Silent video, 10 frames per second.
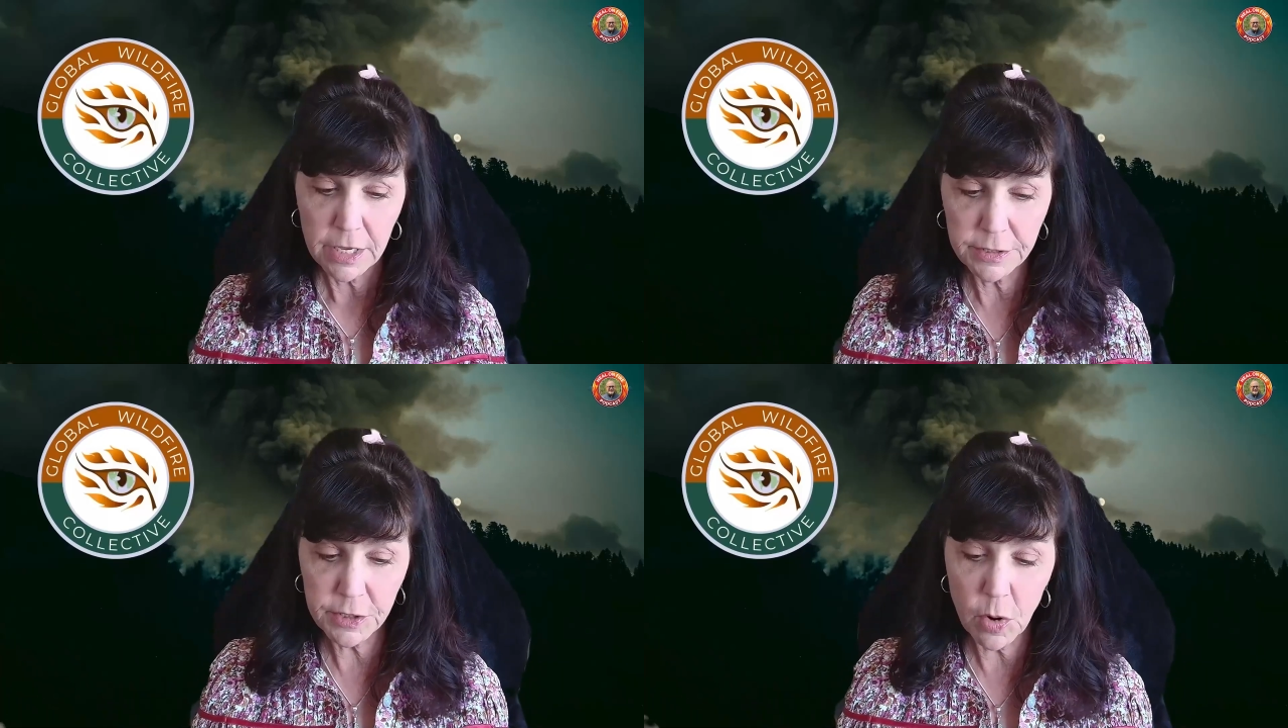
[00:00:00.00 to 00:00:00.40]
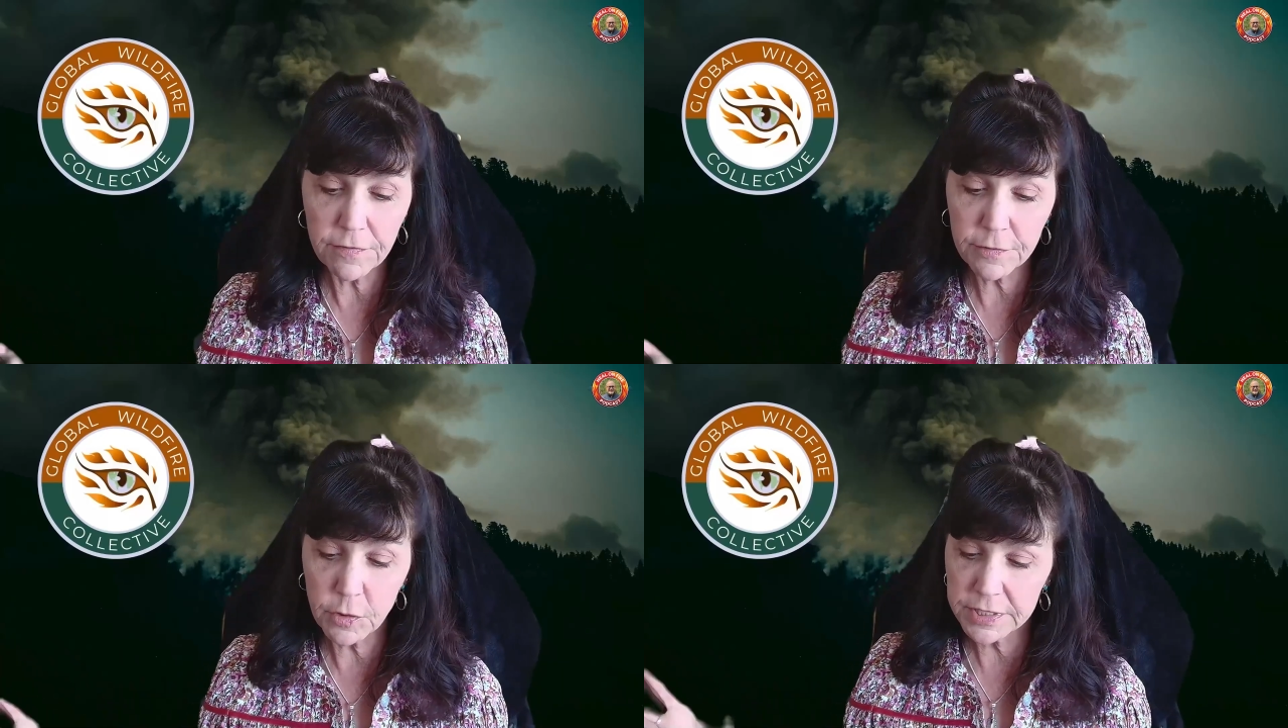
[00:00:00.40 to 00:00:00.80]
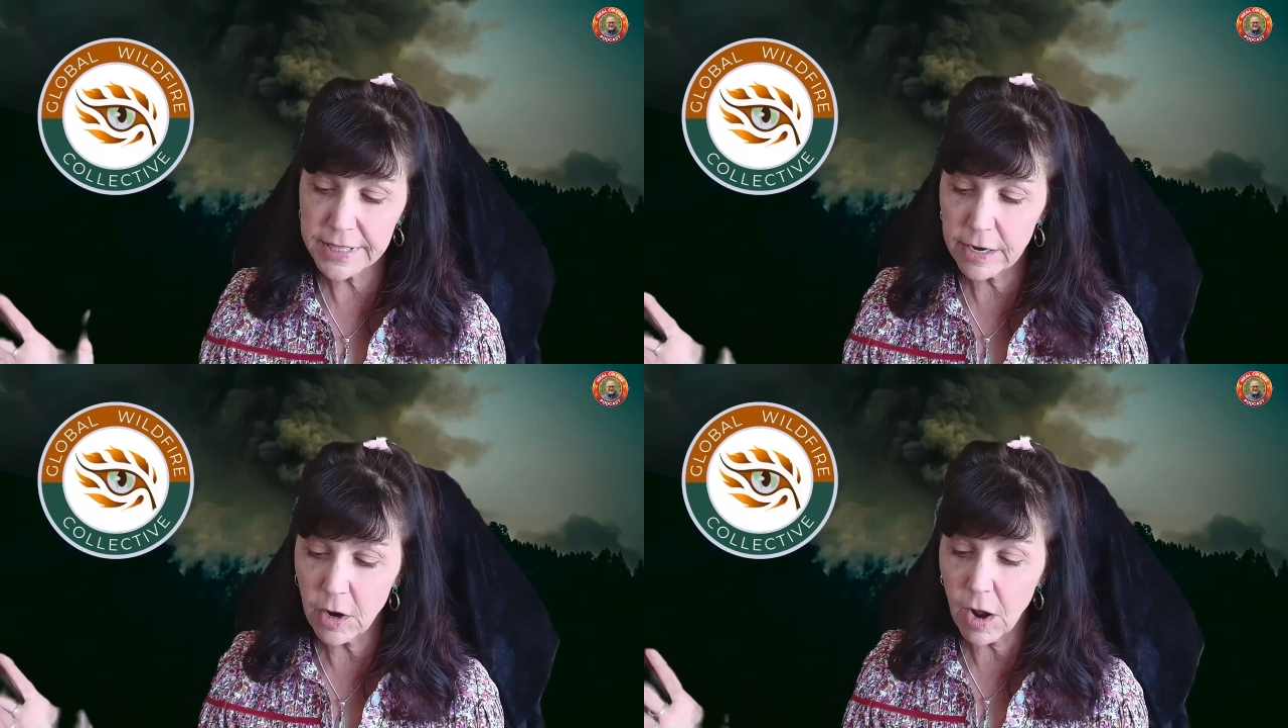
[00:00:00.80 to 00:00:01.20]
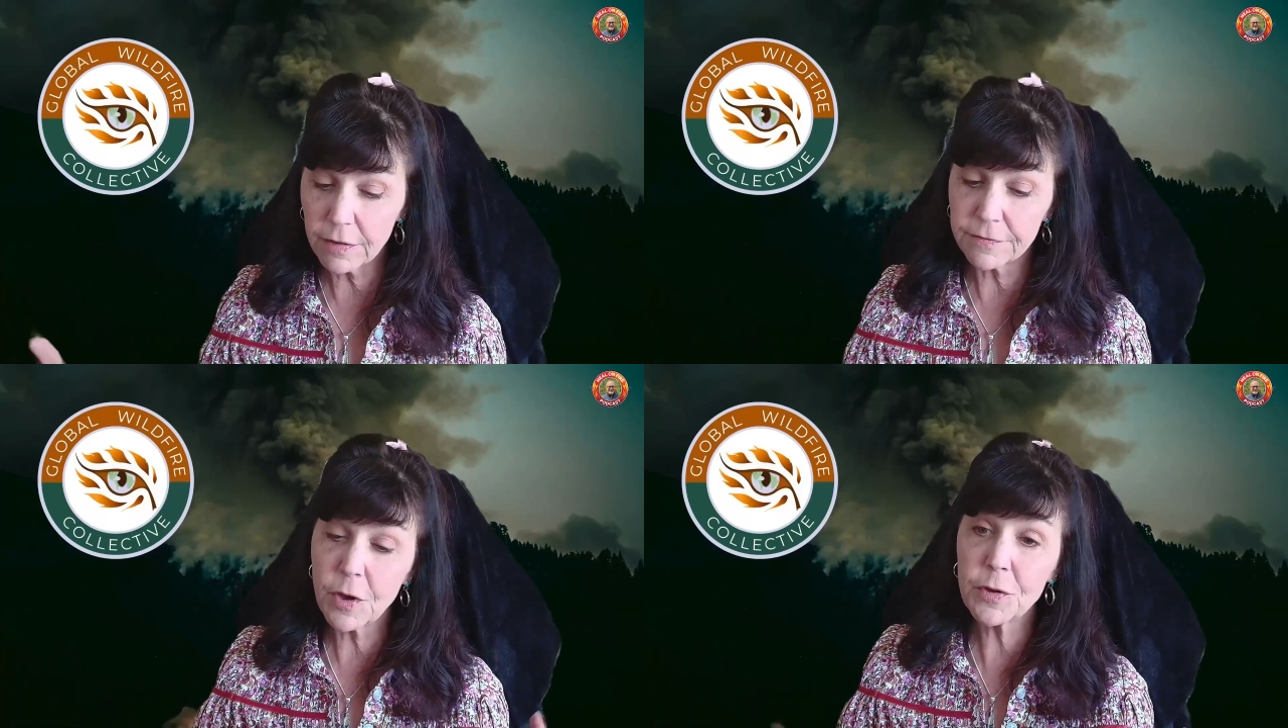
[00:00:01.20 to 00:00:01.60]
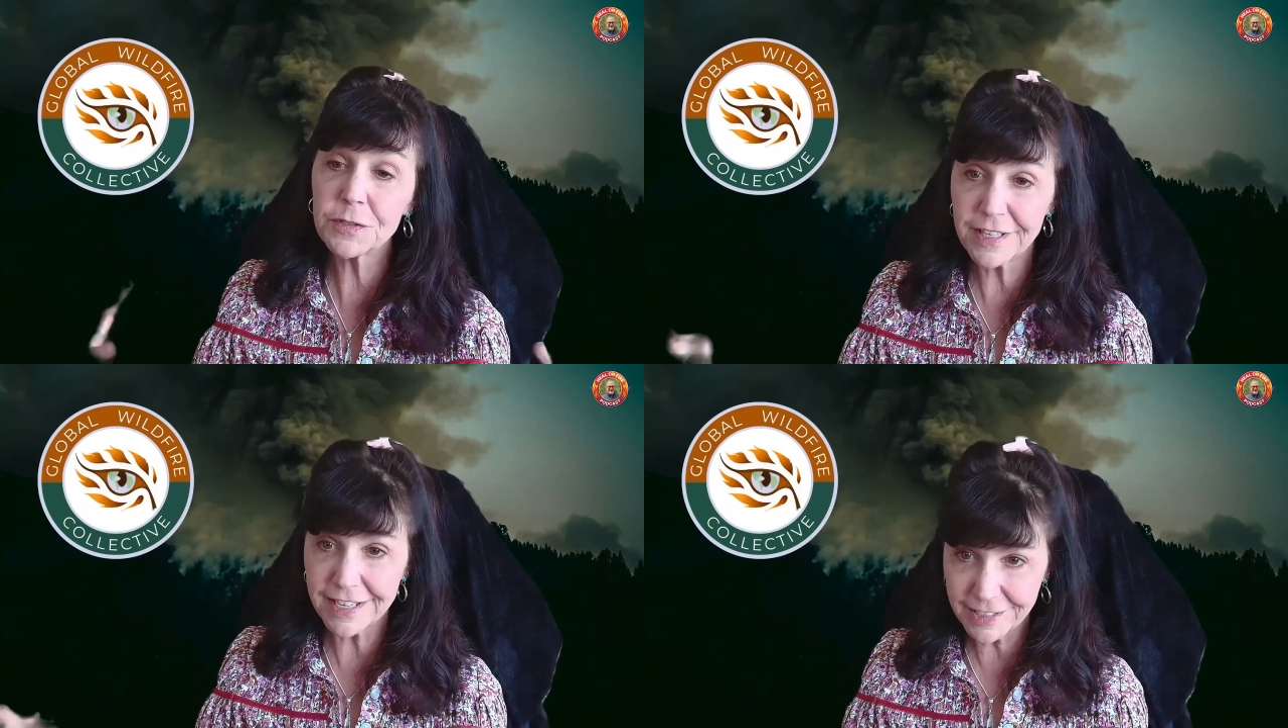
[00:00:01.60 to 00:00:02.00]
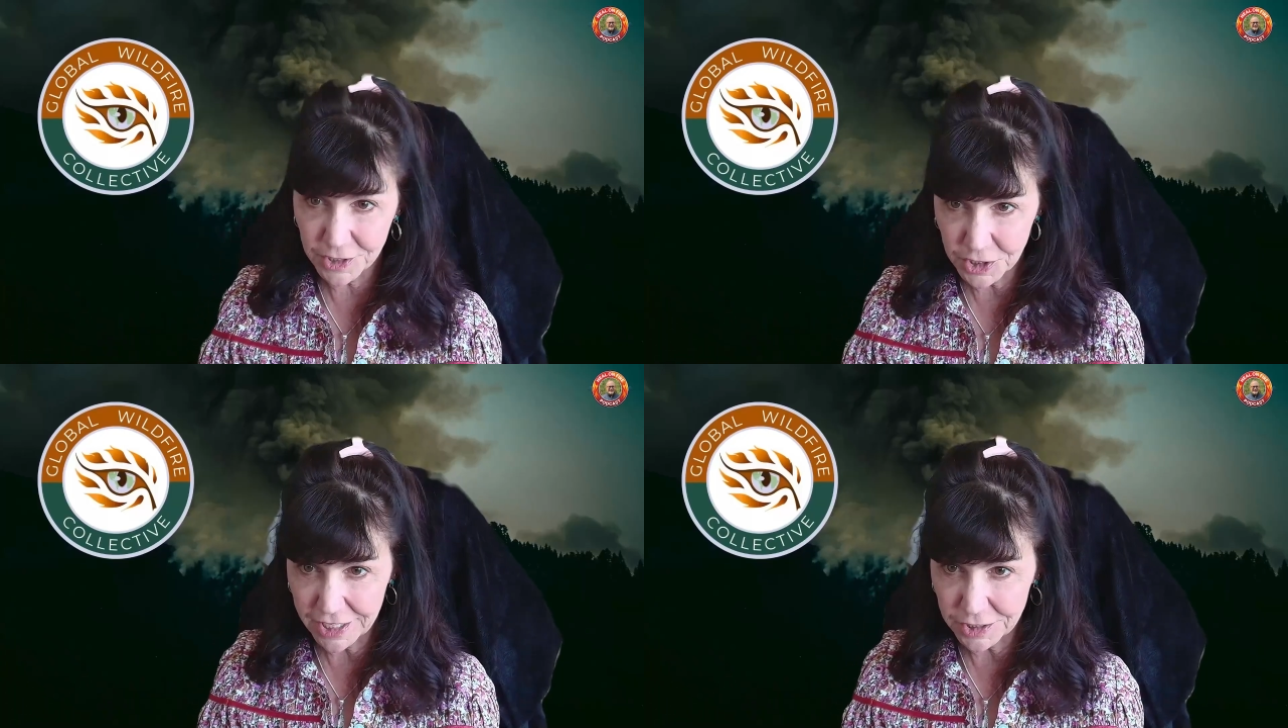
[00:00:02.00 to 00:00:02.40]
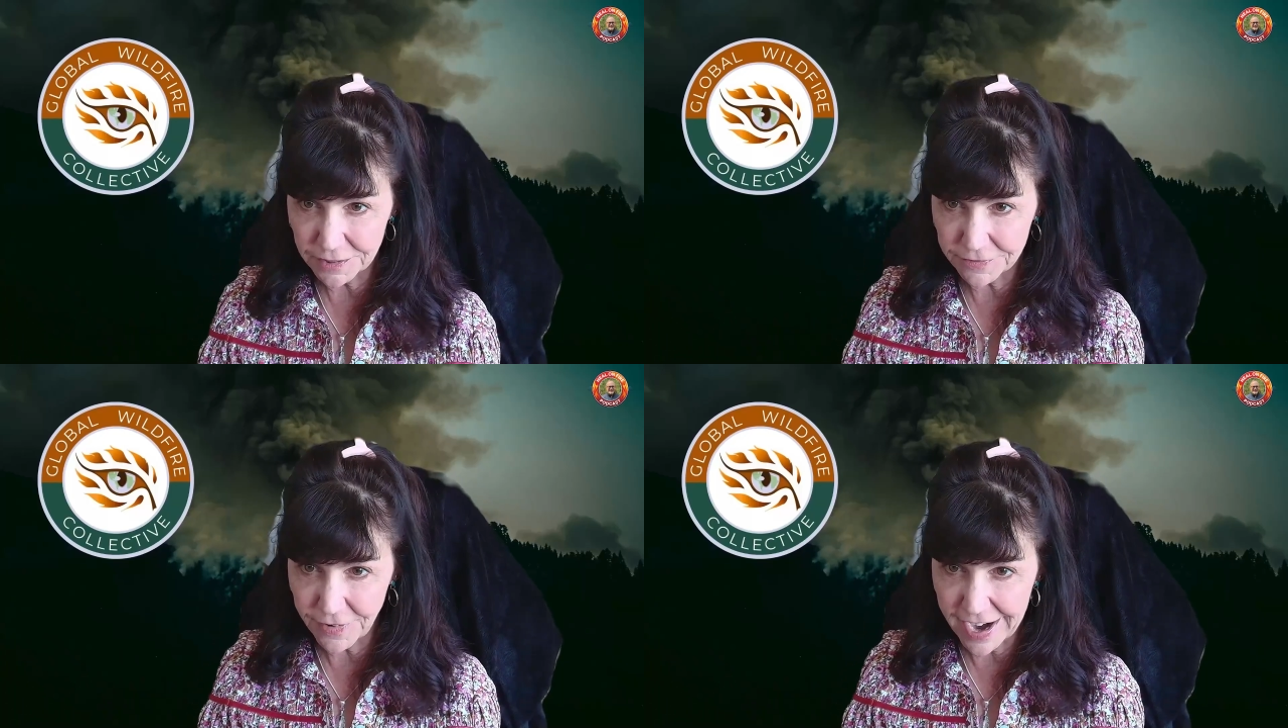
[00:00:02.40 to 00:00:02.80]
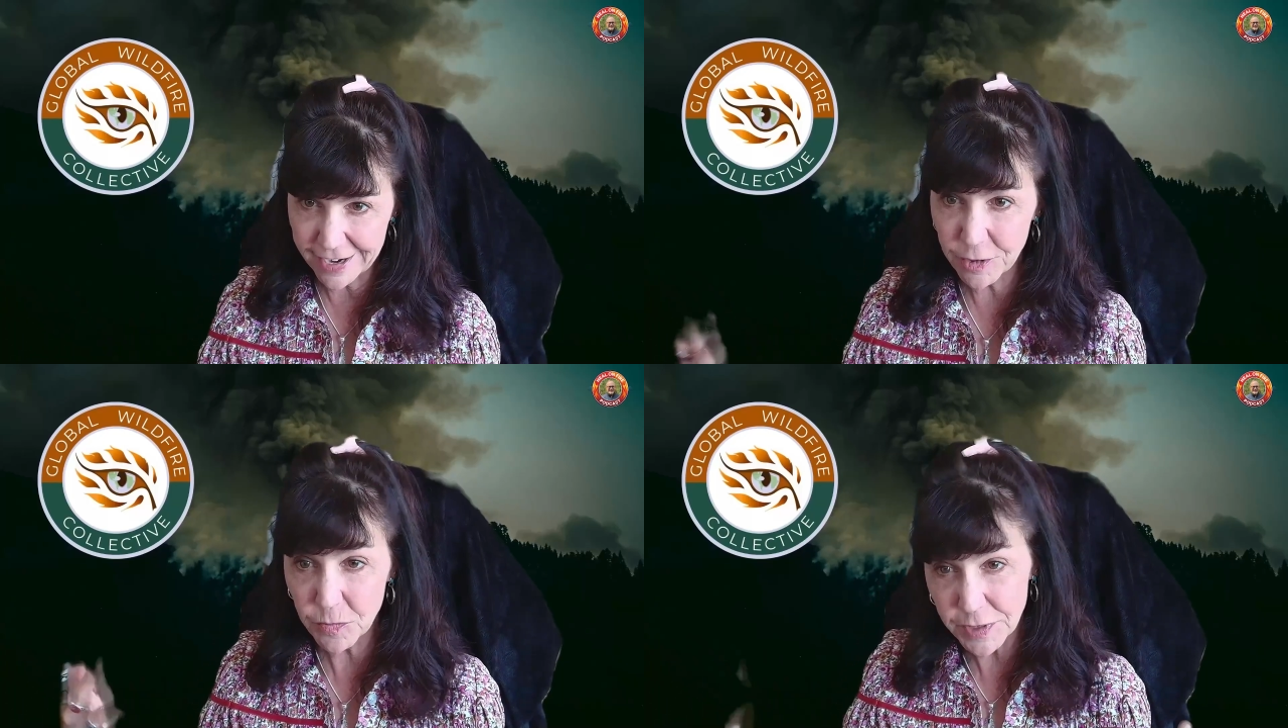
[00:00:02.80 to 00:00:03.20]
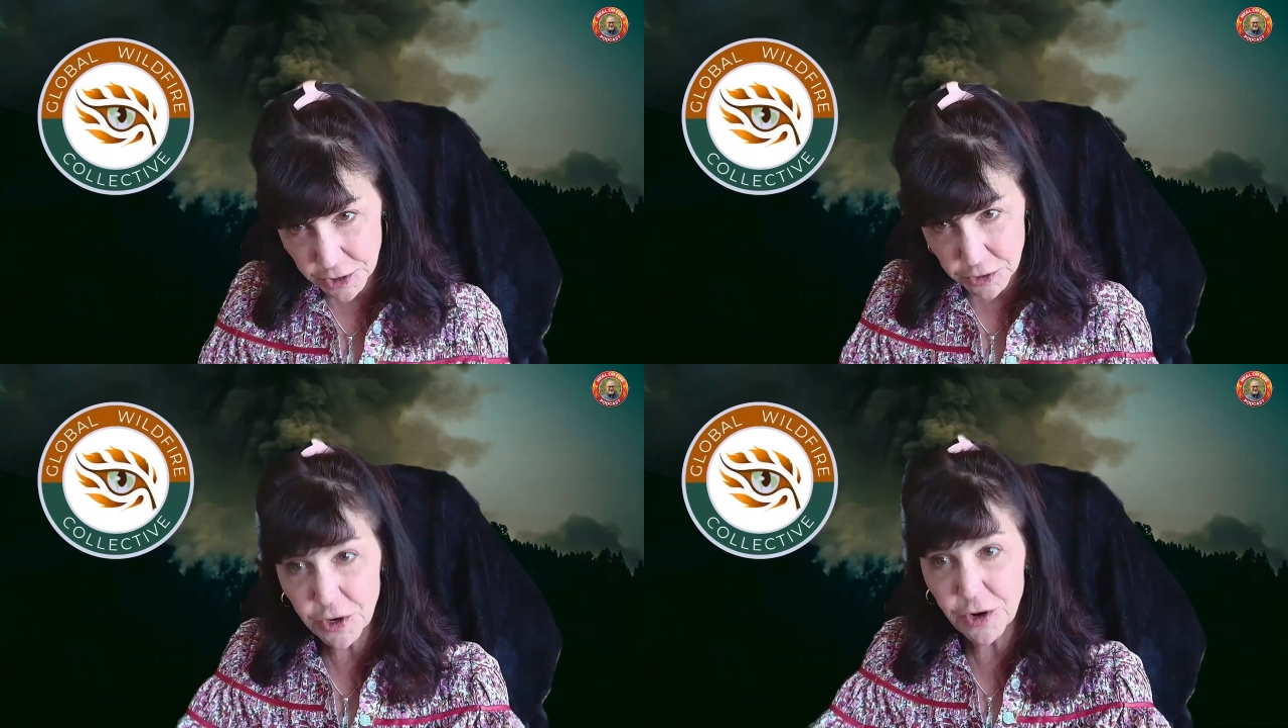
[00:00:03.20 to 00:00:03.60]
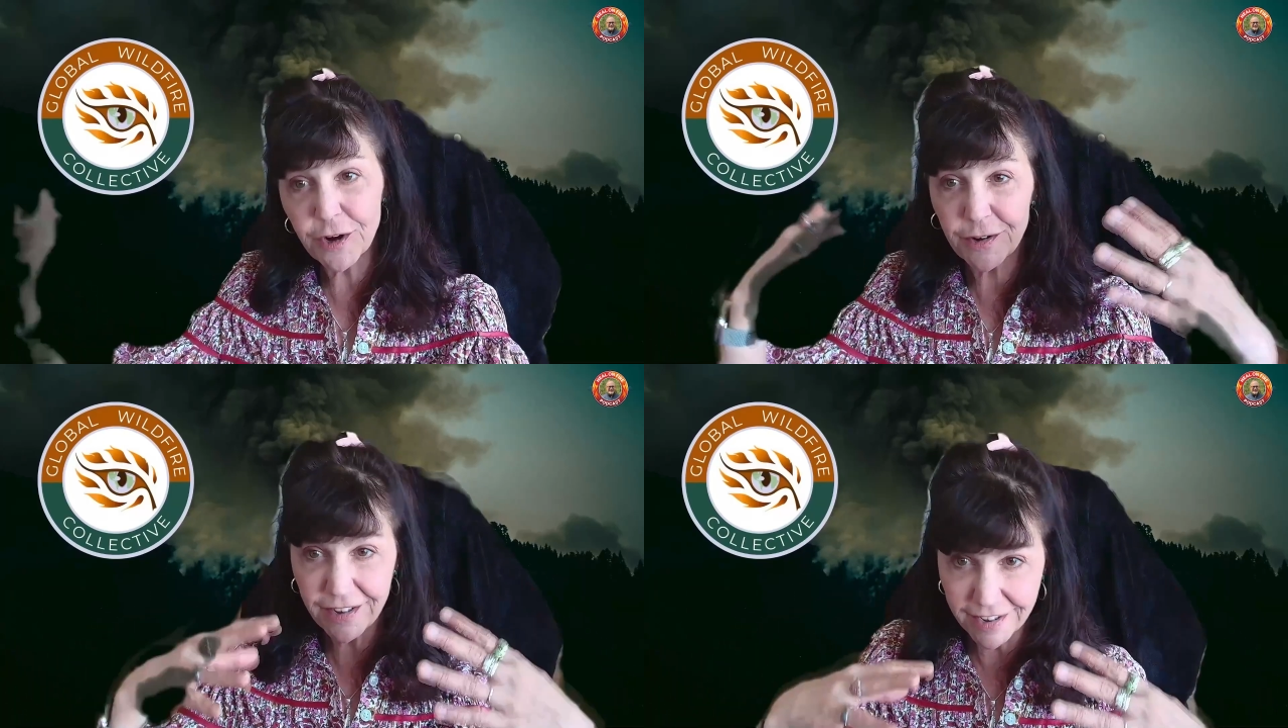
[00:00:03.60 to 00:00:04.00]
And so, of course, then all of those things change the fire, which in turn